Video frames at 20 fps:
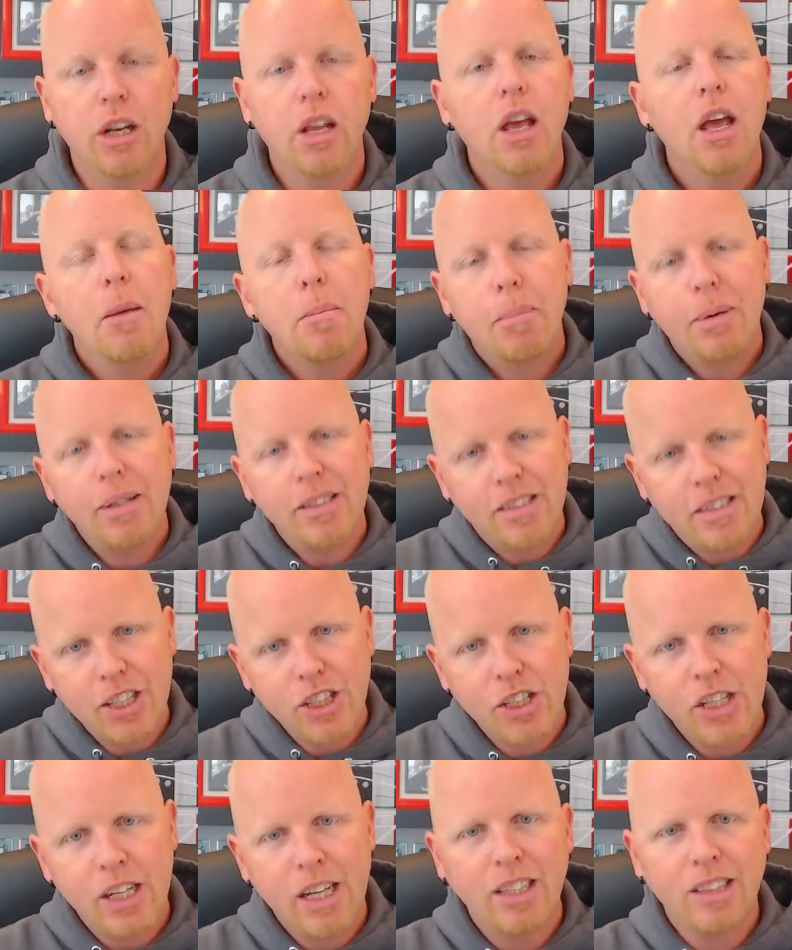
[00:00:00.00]

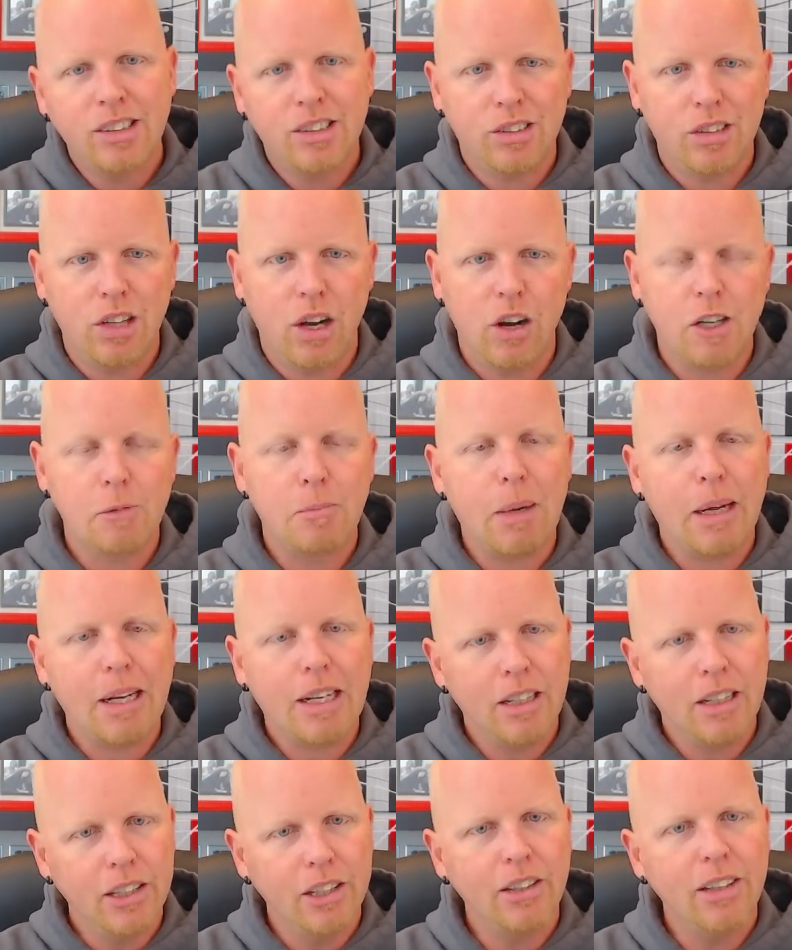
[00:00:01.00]
Positioning starts by
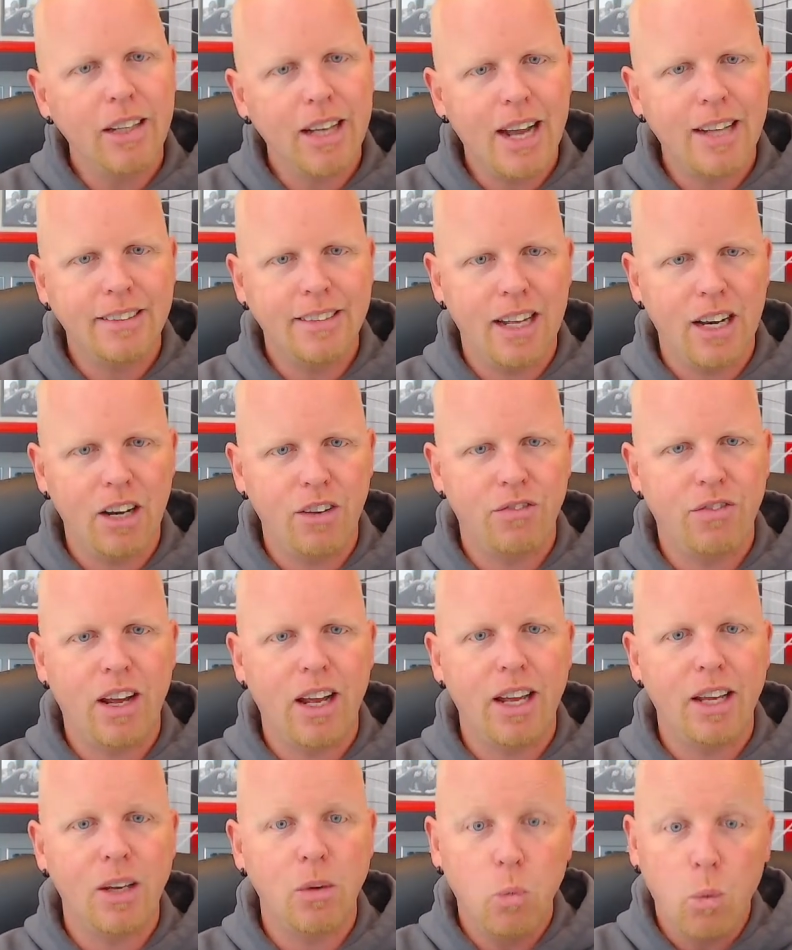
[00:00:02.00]
clearly
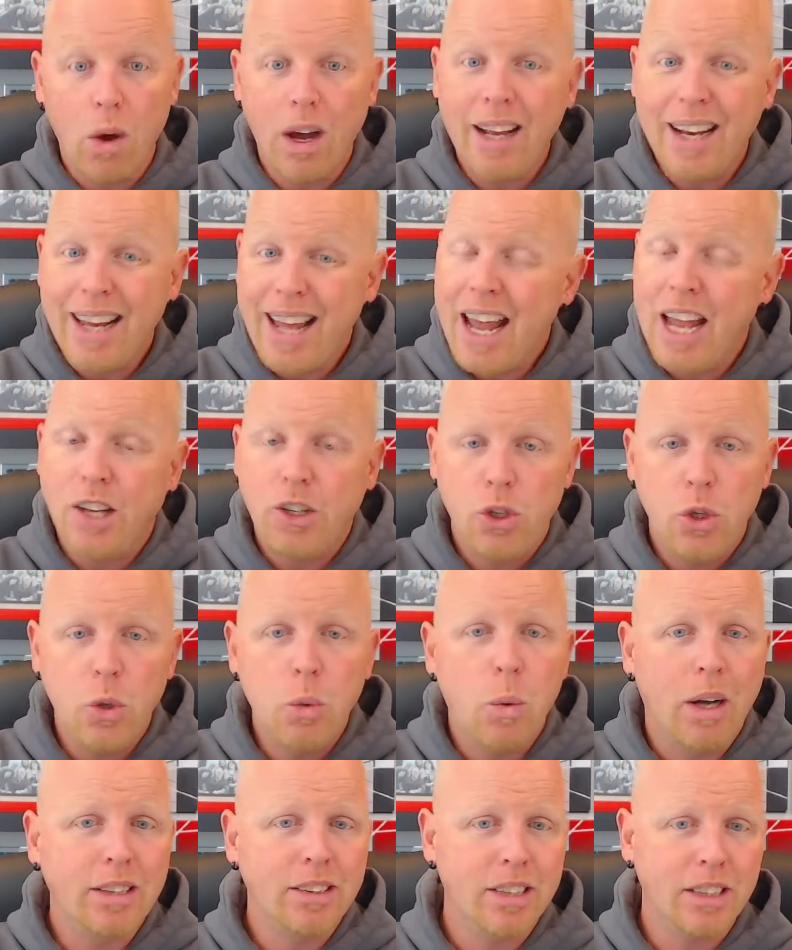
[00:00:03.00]
identifying what end you
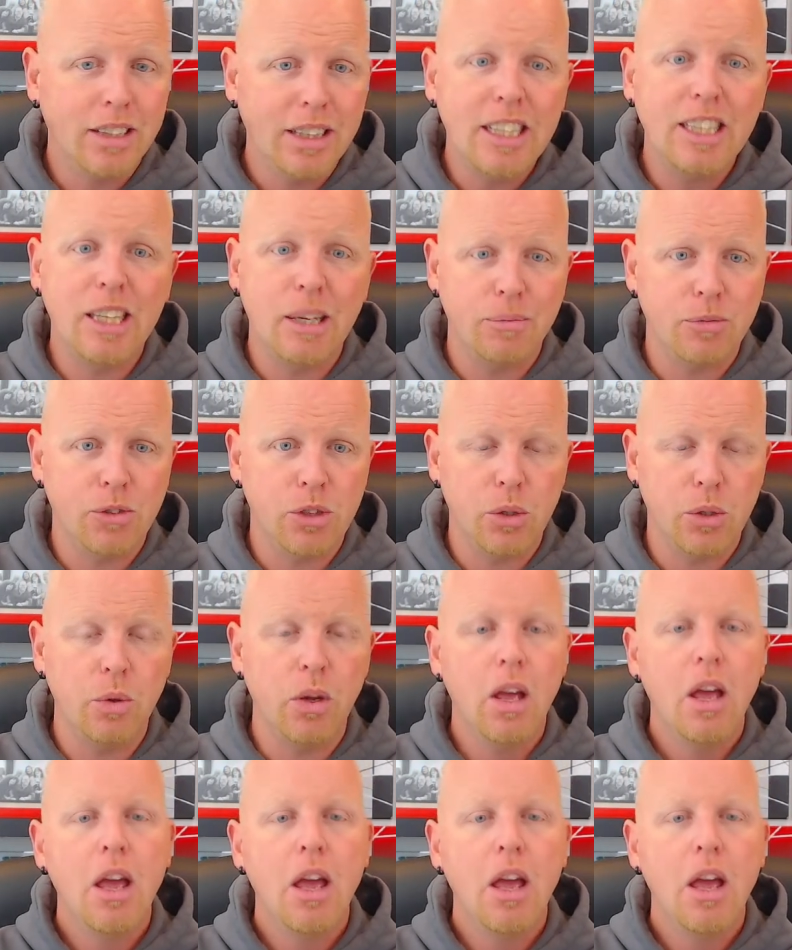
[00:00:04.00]
want to lead them to.